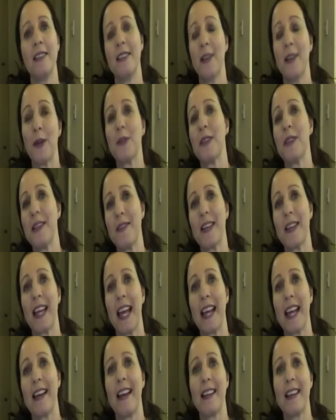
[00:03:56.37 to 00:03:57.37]
Stephen
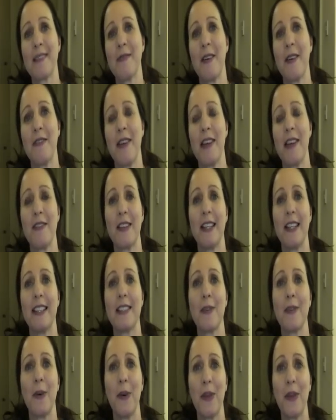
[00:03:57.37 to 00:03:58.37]
King is my
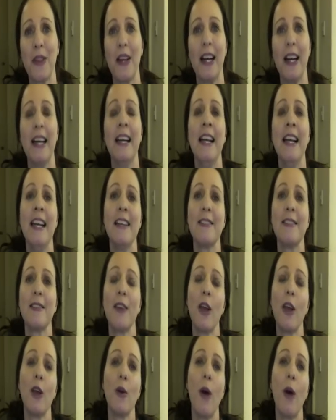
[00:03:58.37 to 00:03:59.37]
favourite author.
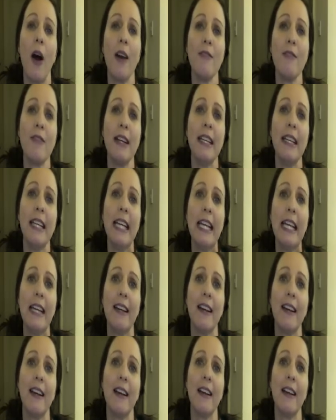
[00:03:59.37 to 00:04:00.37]
So I
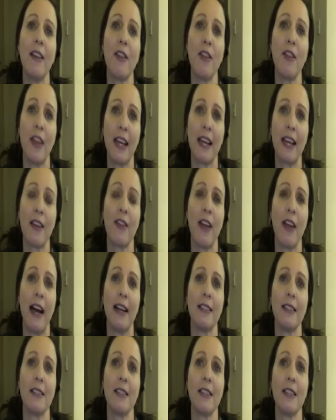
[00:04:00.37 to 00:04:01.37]
really think that